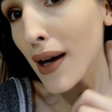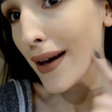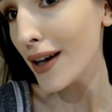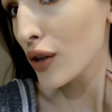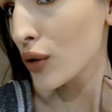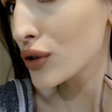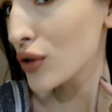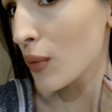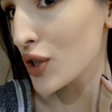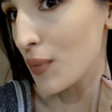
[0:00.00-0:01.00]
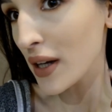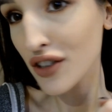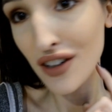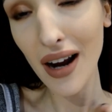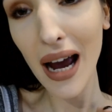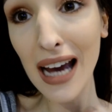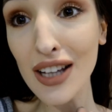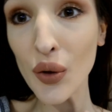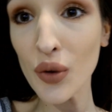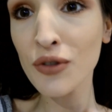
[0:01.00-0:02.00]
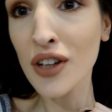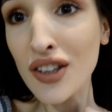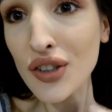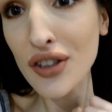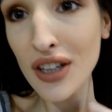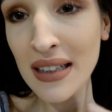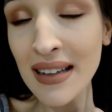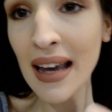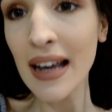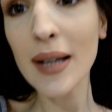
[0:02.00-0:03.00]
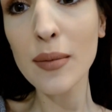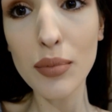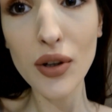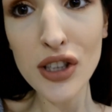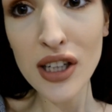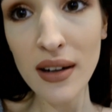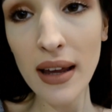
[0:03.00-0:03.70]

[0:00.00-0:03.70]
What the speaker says: It looks so much better. I look filtered and blurred,